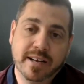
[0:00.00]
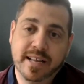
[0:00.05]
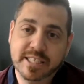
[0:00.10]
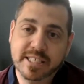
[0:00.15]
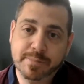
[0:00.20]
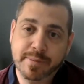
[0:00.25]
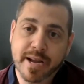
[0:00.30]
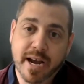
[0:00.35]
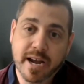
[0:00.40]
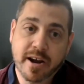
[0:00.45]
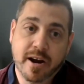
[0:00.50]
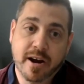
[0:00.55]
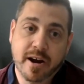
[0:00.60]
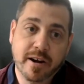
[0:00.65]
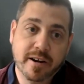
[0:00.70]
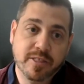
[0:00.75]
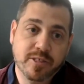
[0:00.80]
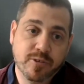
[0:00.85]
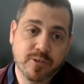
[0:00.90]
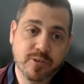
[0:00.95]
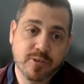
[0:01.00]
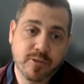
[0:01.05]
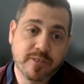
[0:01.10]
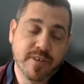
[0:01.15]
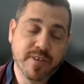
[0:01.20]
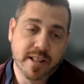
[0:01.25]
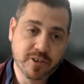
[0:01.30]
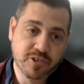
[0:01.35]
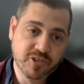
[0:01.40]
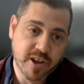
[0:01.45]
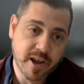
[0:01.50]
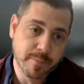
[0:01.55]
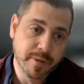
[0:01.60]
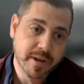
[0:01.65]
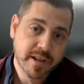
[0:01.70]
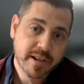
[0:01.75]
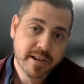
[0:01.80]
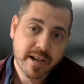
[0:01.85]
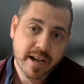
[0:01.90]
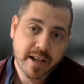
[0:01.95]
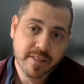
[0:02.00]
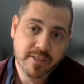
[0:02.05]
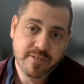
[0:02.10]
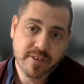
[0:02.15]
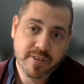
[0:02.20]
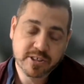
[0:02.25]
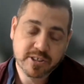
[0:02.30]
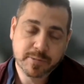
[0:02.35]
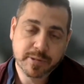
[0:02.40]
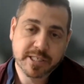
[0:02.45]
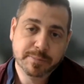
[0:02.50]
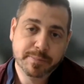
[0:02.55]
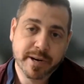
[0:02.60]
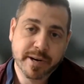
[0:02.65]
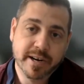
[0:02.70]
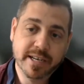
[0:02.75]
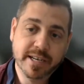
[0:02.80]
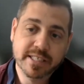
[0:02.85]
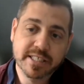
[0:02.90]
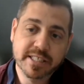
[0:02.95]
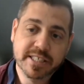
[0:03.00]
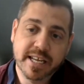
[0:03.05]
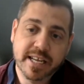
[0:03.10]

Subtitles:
to SBIR through the fellowship and the fellowship experience,